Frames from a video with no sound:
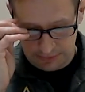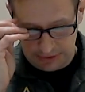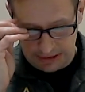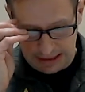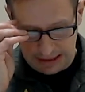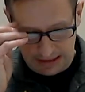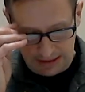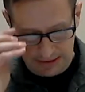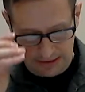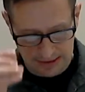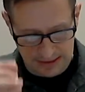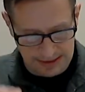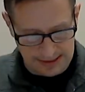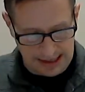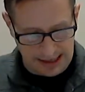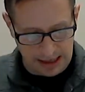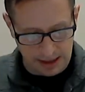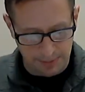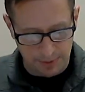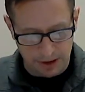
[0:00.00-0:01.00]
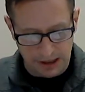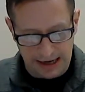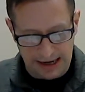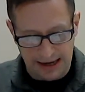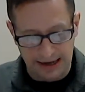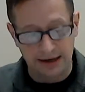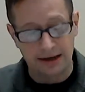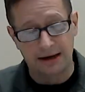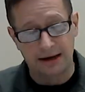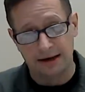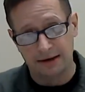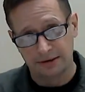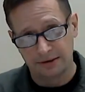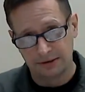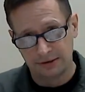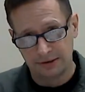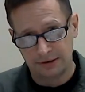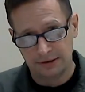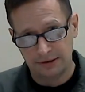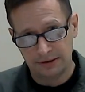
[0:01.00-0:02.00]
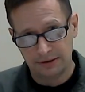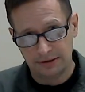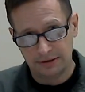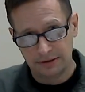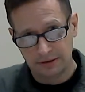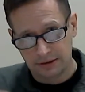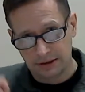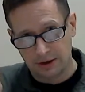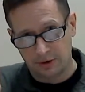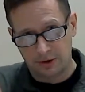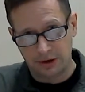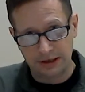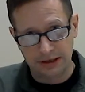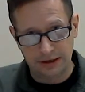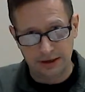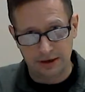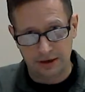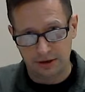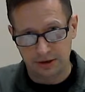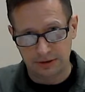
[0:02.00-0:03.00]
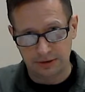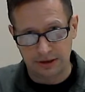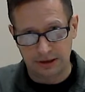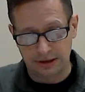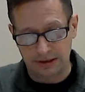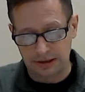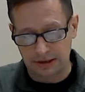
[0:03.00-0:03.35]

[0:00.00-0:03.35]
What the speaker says: Okay, sign up on ad hoc. Go onto your